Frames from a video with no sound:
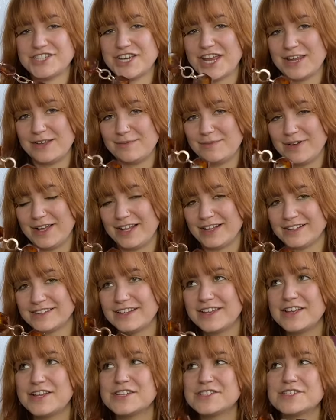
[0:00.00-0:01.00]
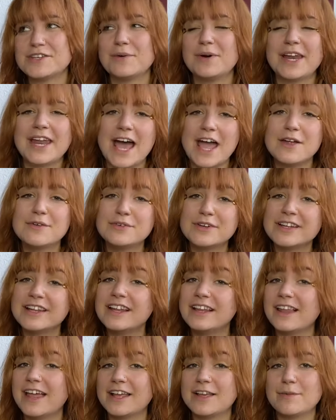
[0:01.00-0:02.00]
chain belt. So what I
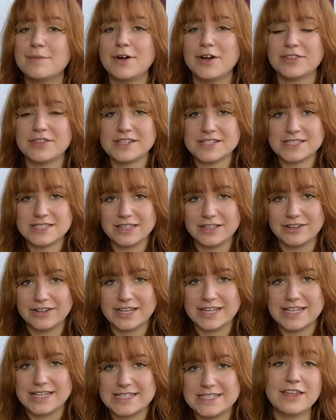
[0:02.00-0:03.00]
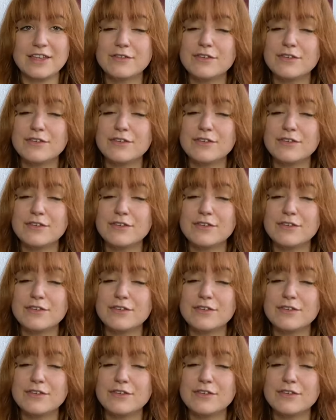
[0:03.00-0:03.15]
really like about this look is,